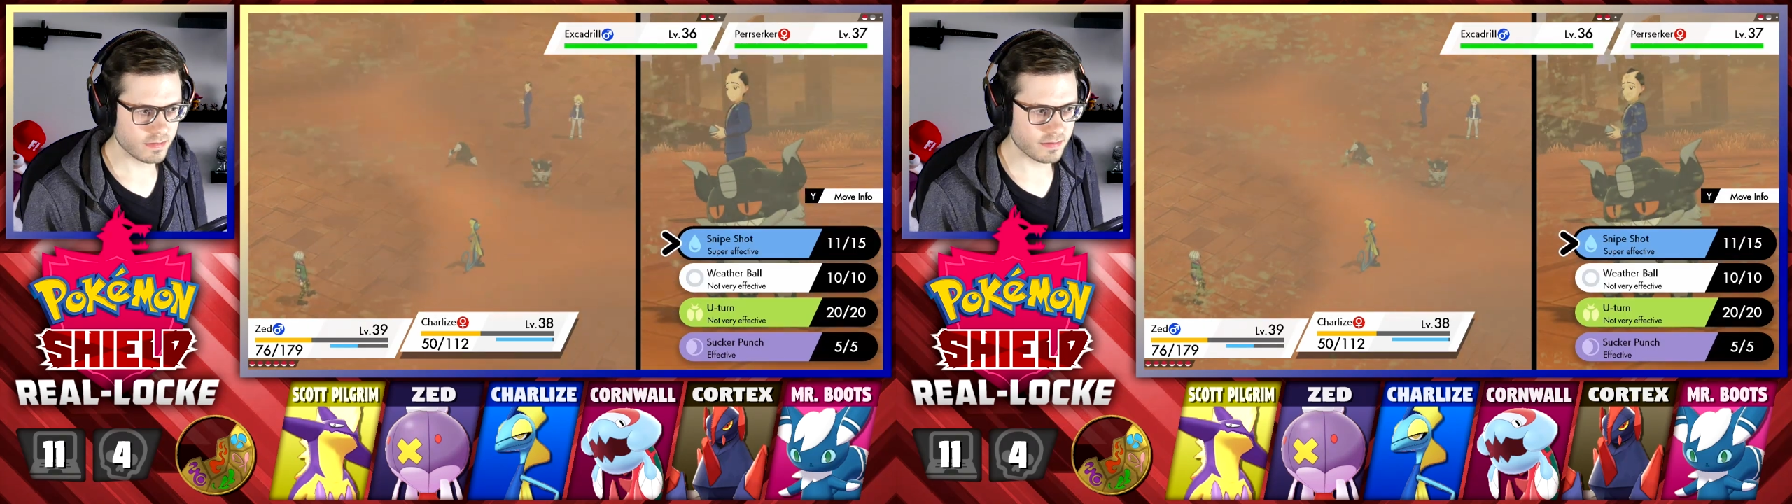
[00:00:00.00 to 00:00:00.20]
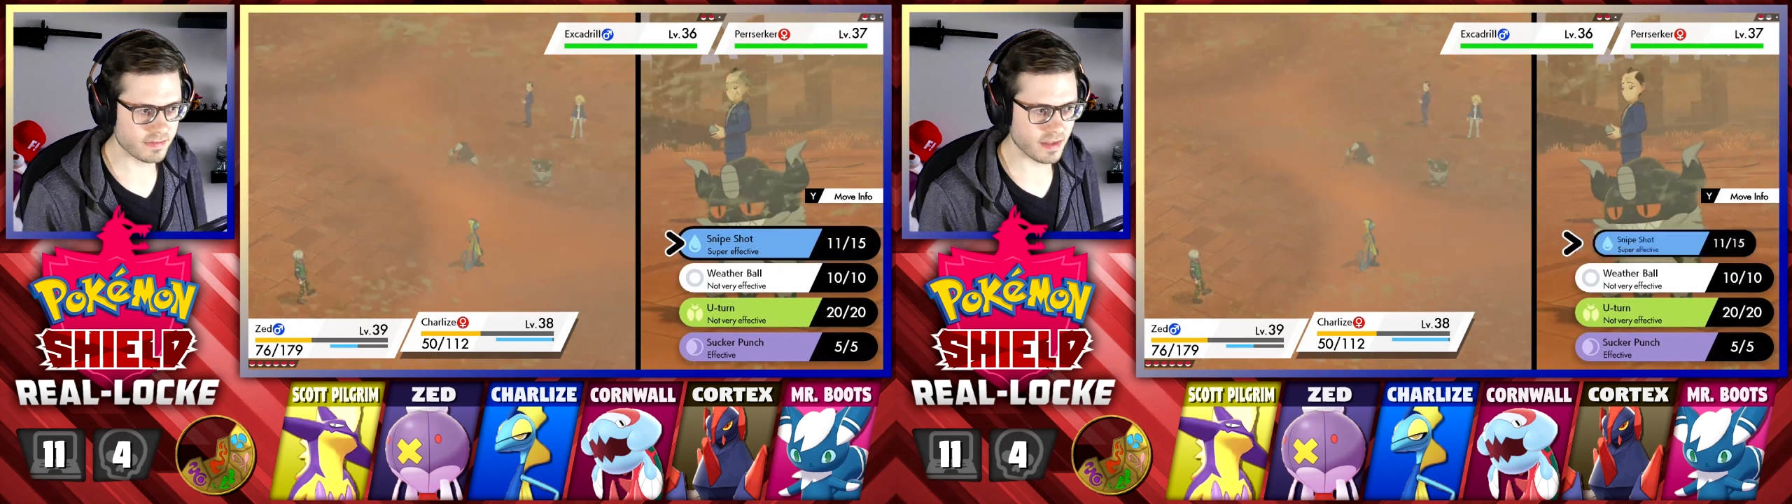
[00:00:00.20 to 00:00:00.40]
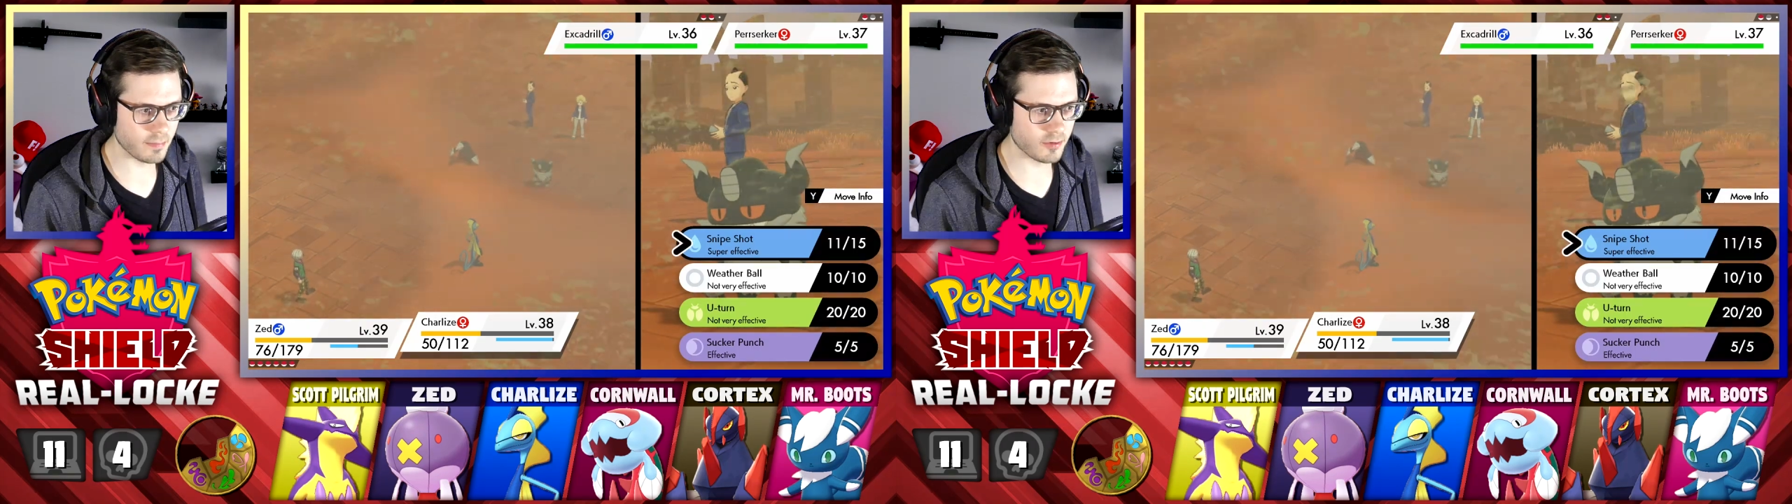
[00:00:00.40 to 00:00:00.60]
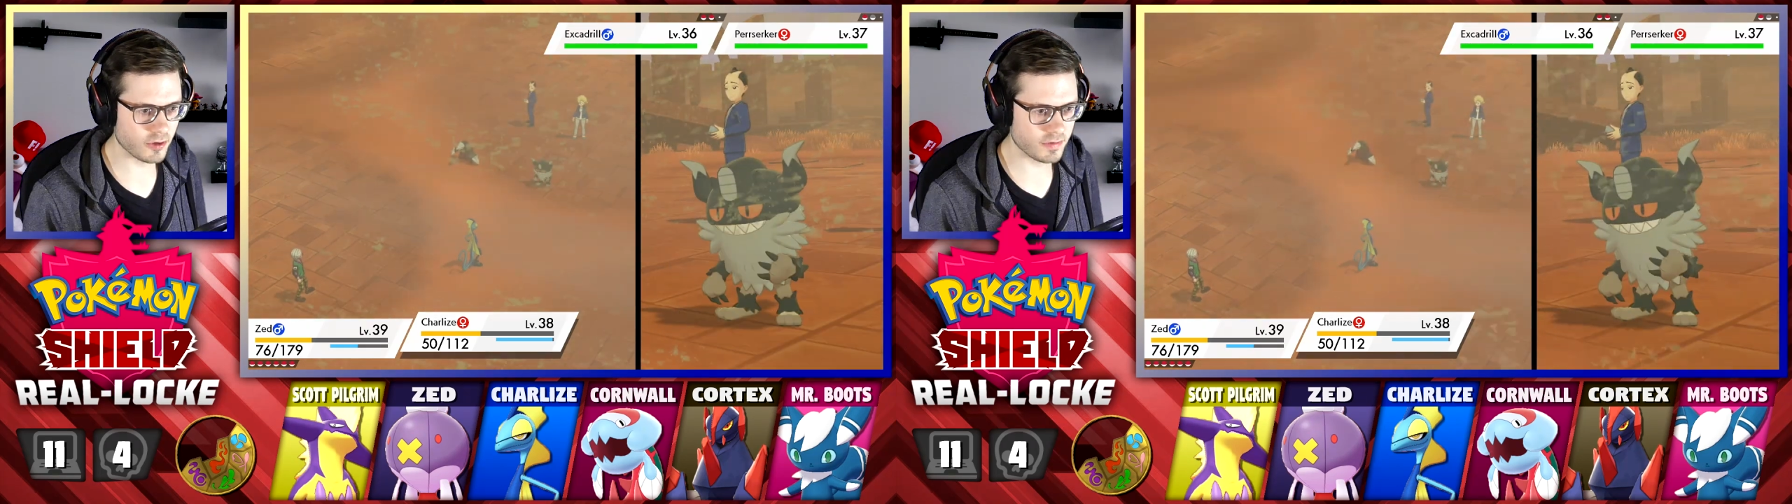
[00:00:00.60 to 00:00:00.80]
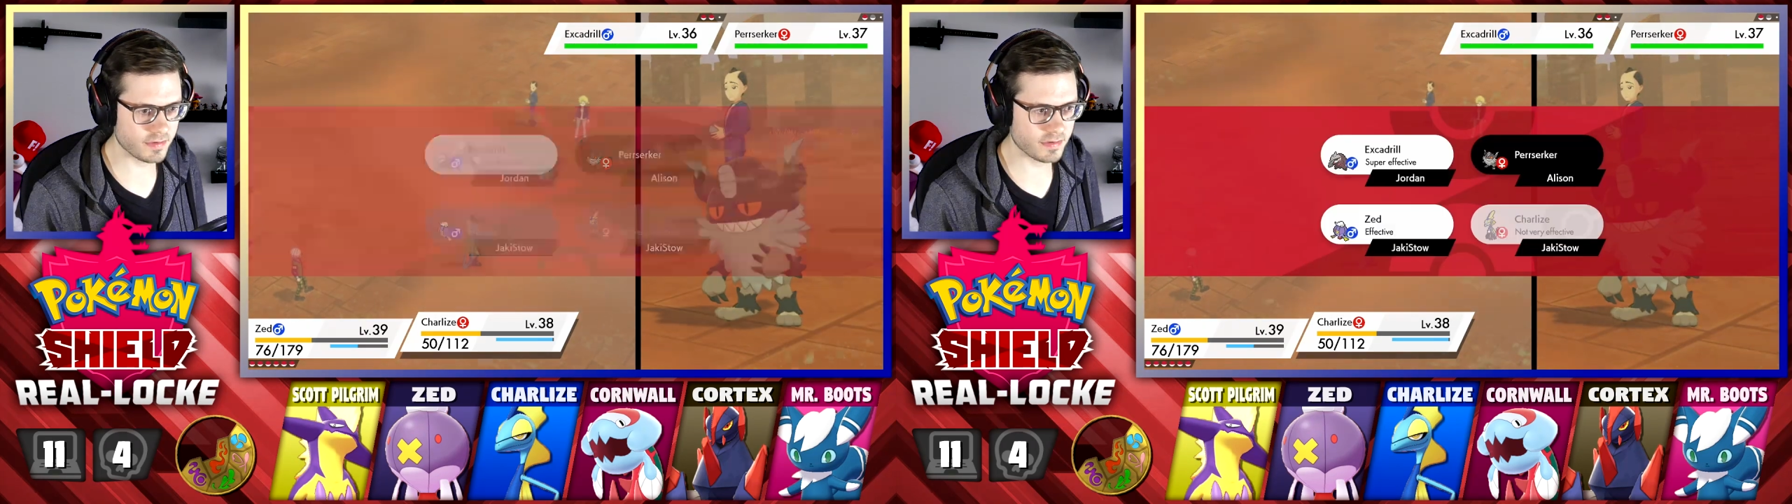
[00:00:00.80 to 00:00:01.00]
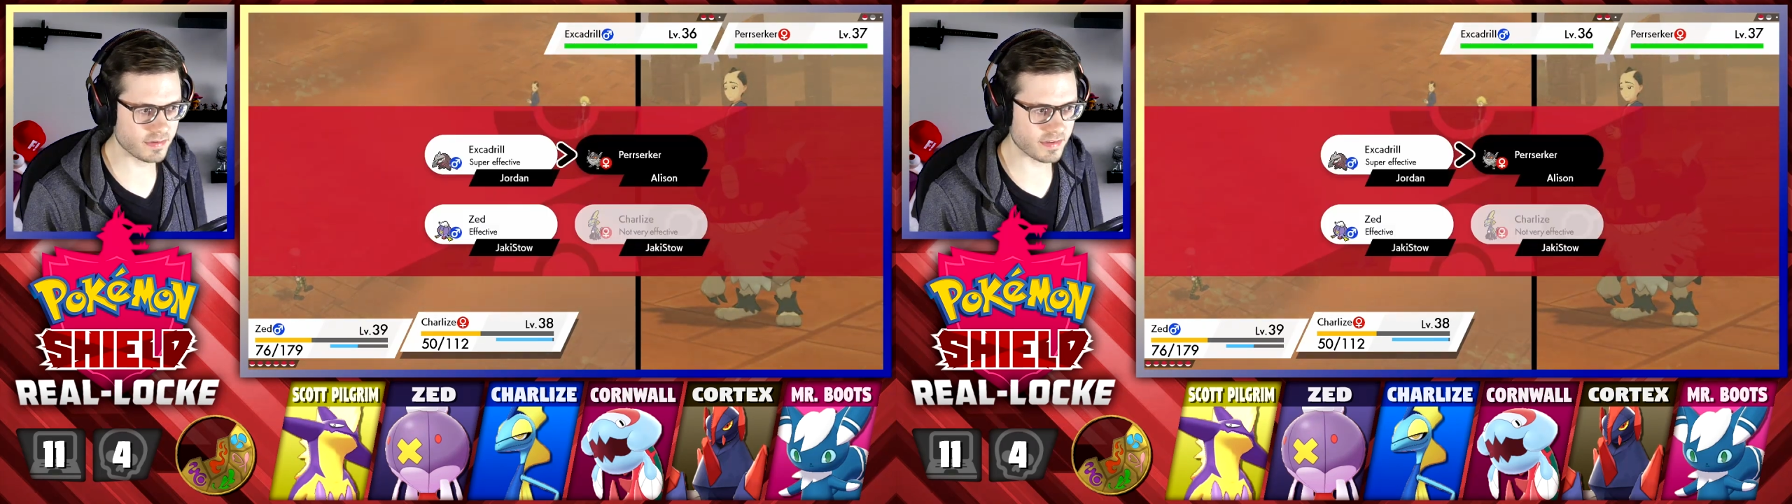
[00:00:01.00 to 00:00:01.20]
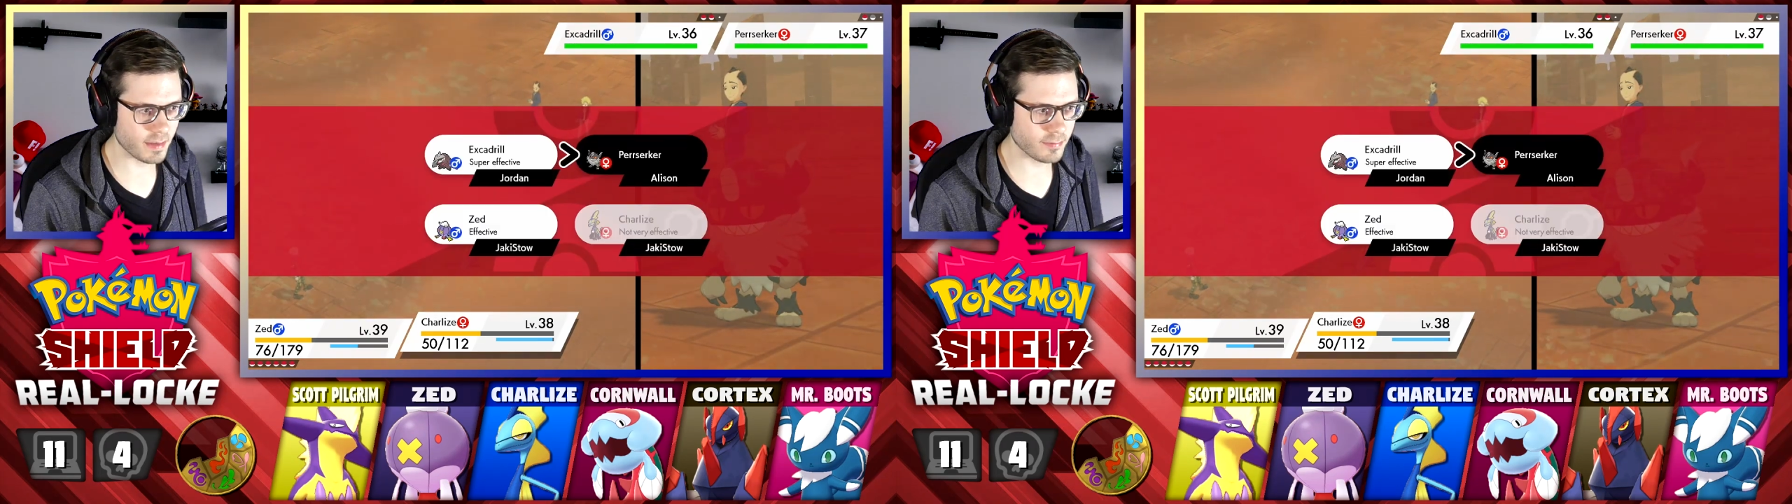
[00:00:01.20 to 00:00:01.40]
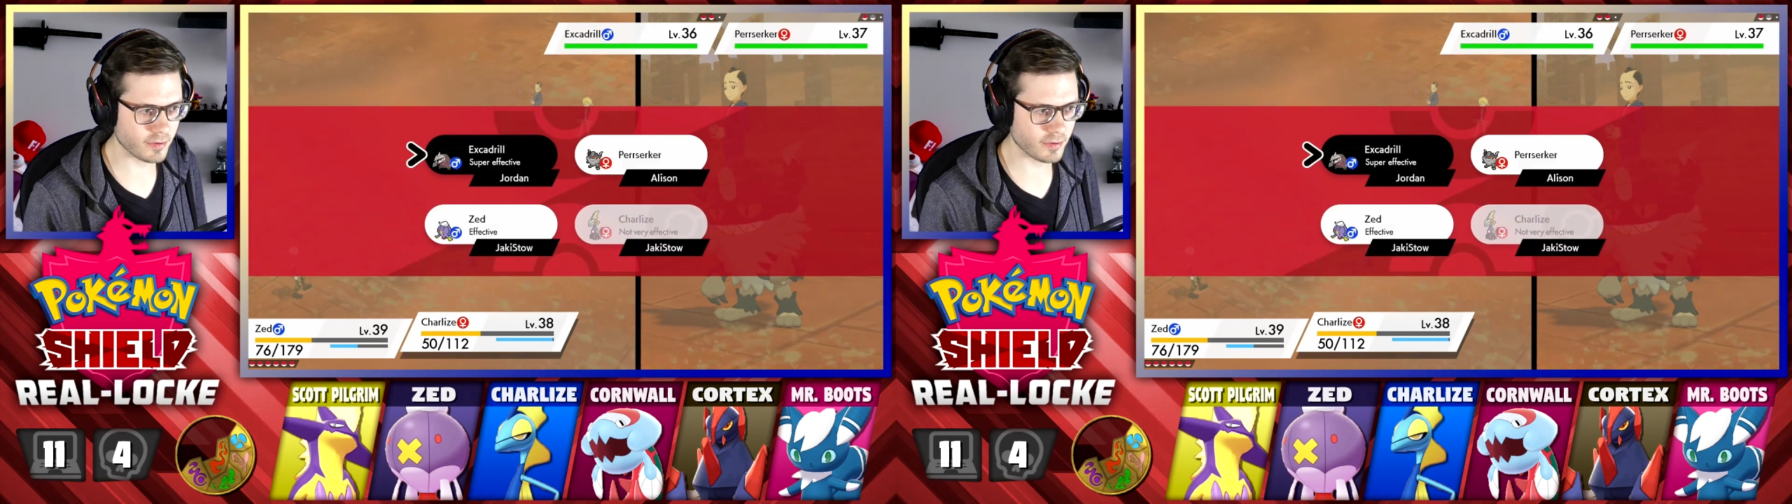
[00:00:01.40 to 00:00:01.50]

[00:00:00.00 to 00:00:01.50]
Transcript: Snipe shot, snipe